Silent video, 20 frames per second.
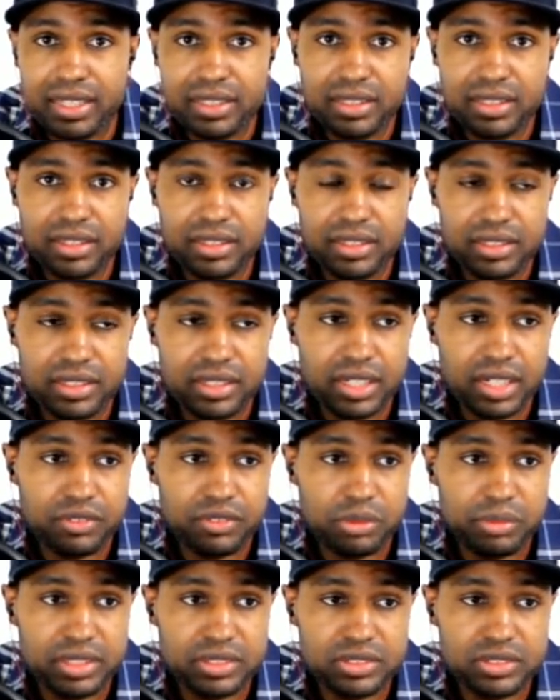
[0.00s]
the
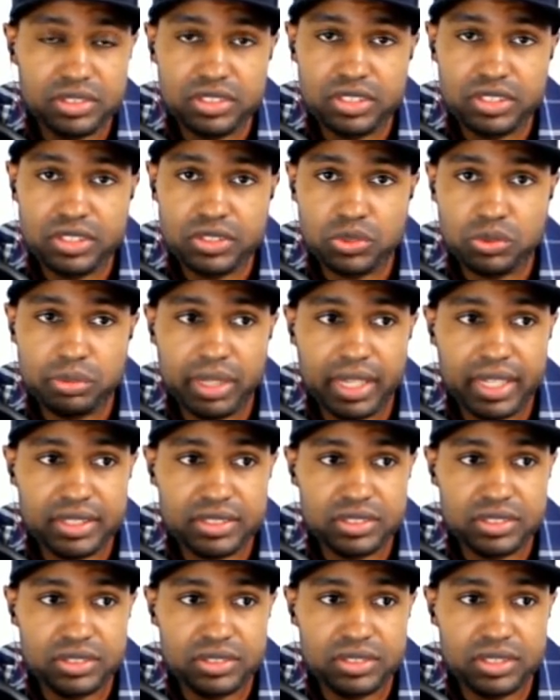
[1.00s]
governments, the central banks,
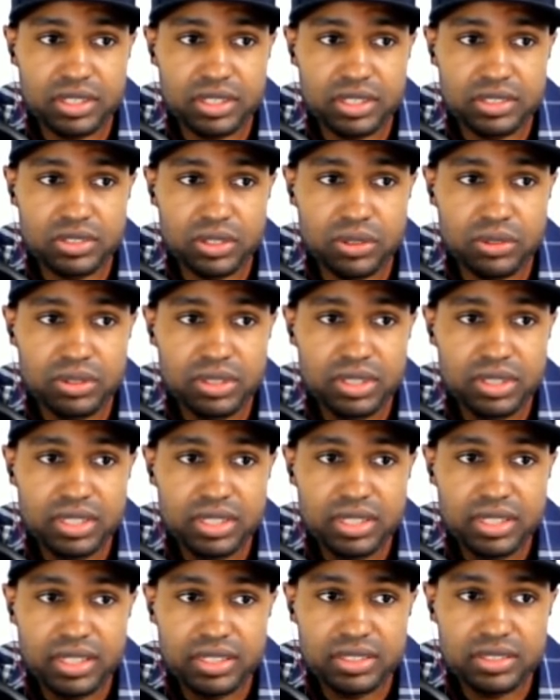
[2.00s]
and such. So
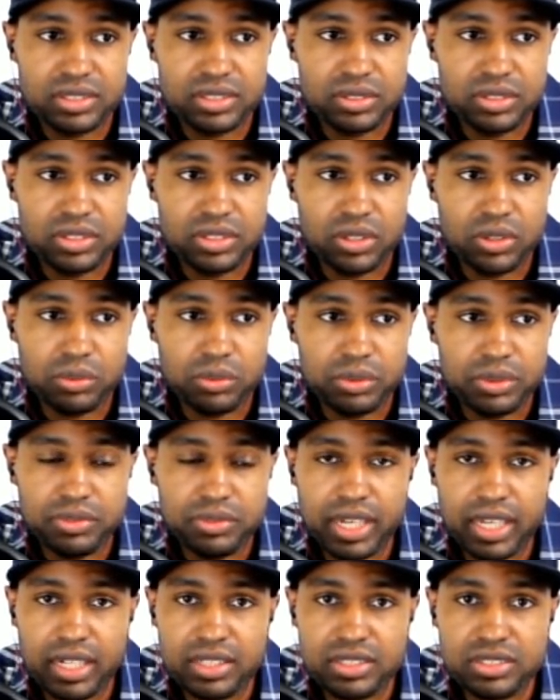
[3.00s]
it's you know we've
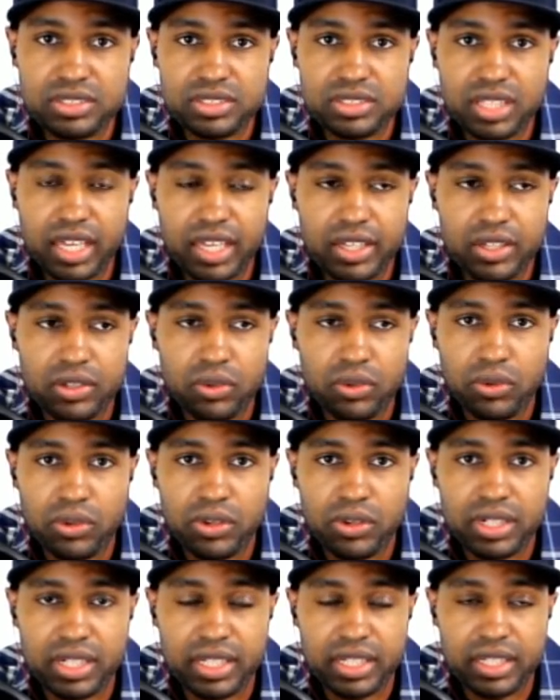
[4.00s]
got to stay
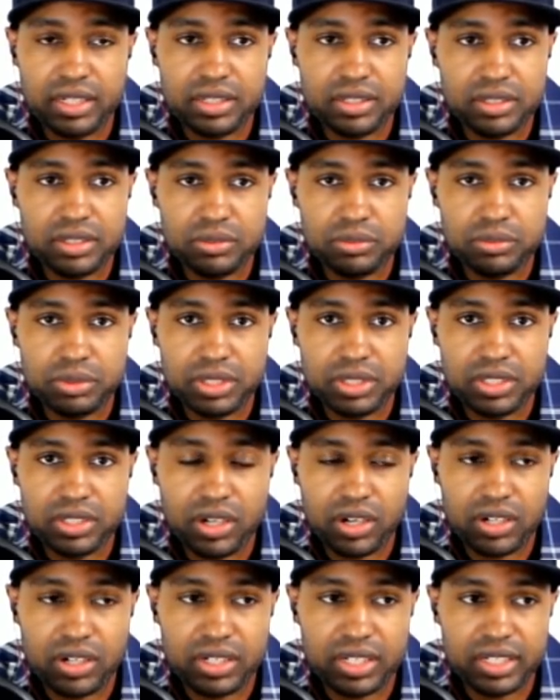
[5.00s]
on it
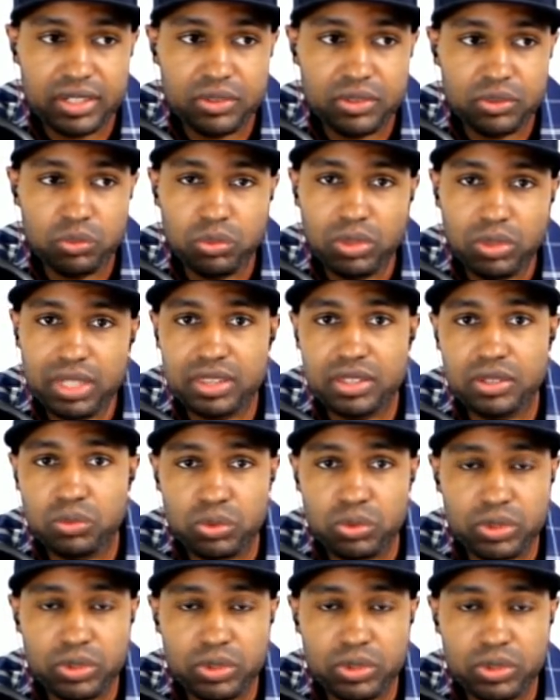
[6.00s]
regarding what the
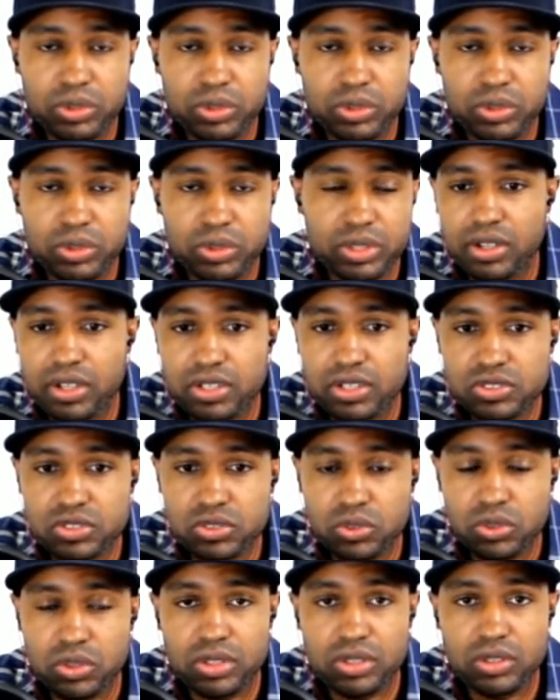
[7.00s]
real cause
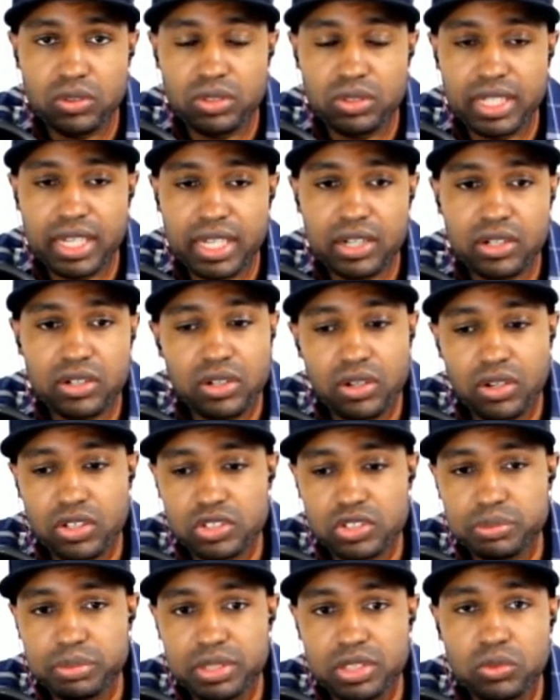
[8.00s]
or or not cause, but the